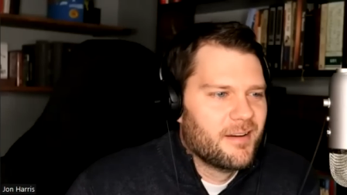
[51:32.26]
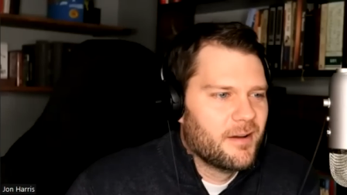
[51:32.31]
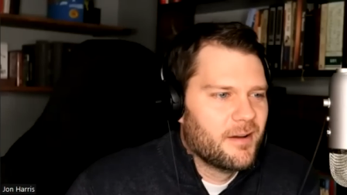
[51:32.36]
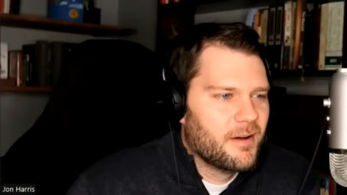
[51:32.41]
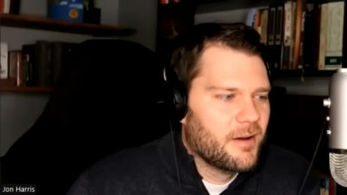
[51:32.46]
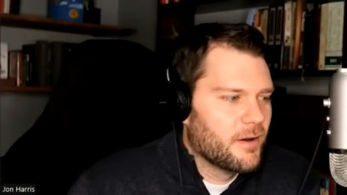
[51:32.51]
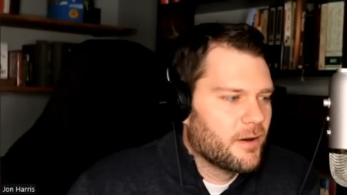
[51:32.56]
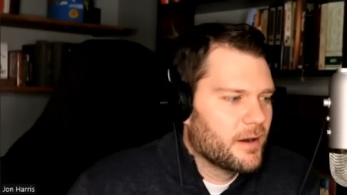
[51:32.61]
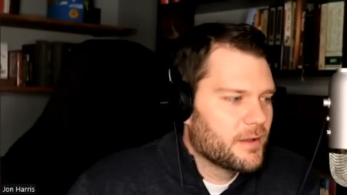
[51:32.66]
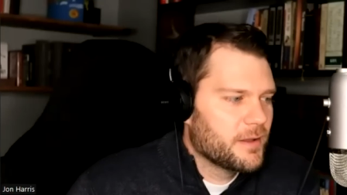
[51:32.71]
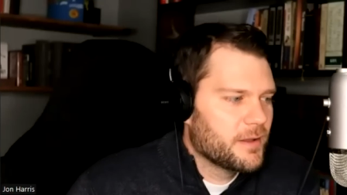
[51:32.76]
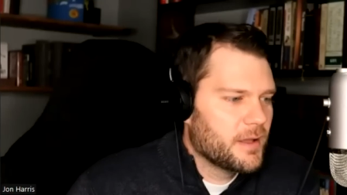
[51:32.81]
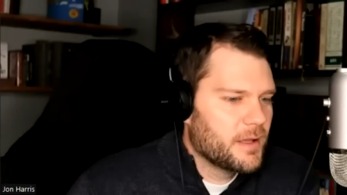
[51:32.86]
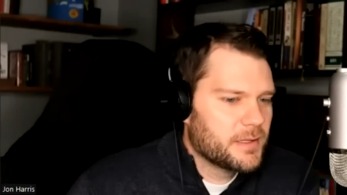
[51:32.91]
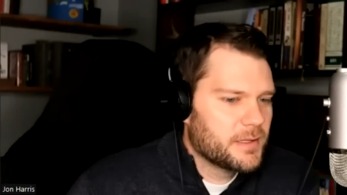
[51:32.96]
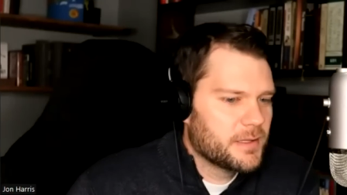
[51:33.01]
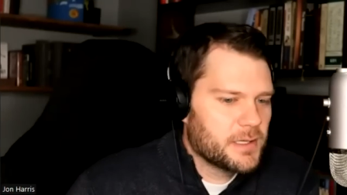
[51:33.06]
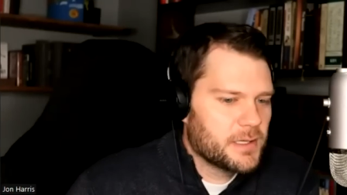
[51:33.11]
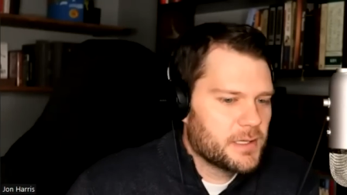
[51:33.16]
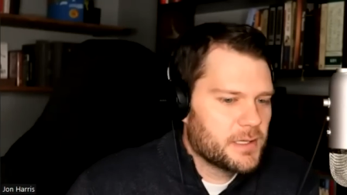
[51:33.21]
All right,
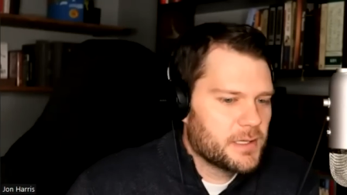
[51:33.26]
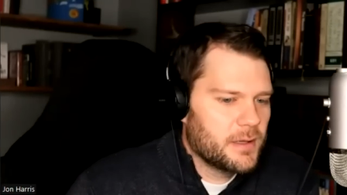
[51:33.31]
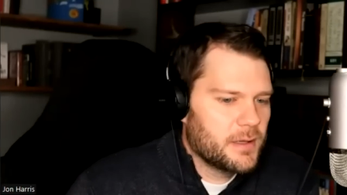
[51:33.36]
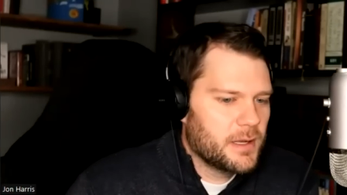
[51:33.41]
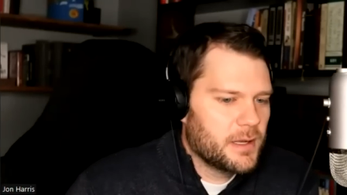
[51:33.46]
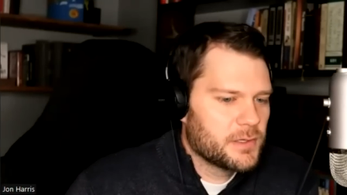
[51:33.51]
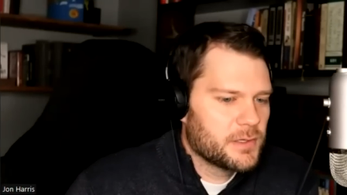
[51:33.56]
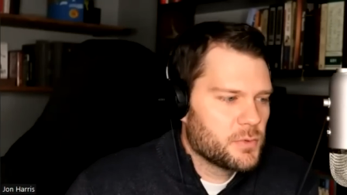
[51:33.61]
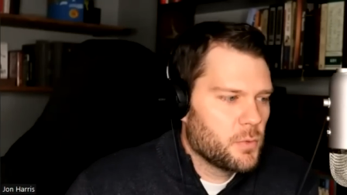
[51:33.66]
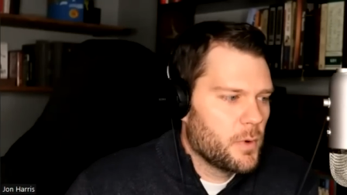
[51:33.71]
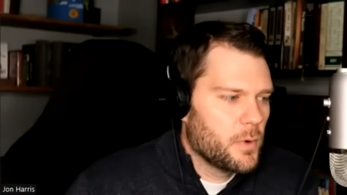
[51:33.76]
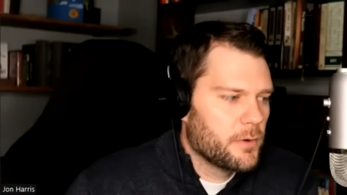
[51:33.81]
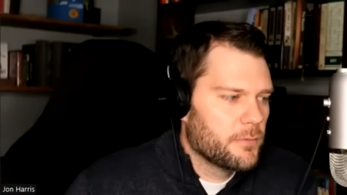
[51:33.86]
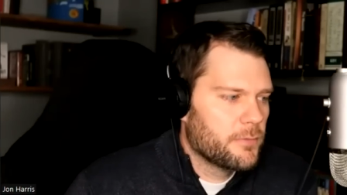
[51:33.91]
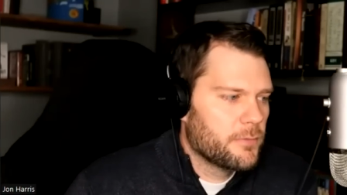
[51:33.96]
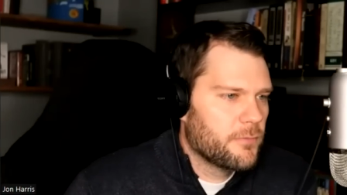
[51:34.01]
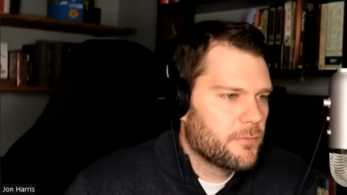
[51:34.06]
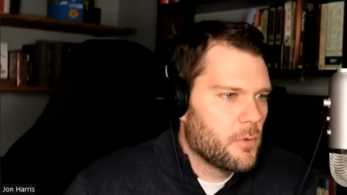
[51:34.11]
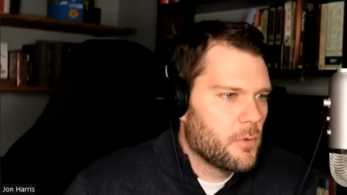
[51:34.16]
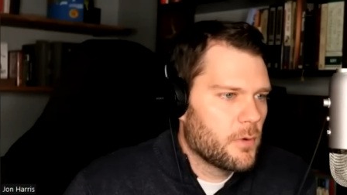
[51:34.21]
it's I, I, it is
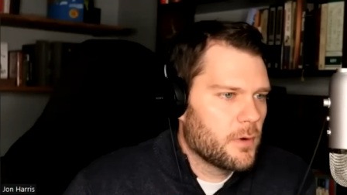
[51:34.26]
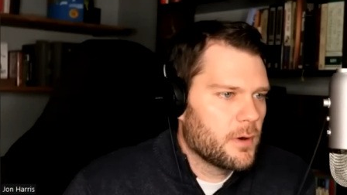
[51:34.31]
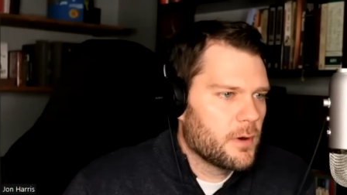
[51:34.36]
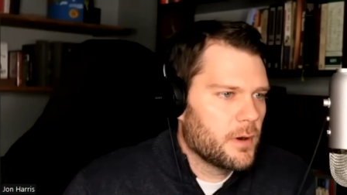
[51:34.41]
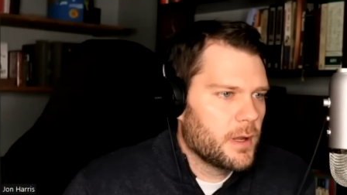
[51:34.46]
104,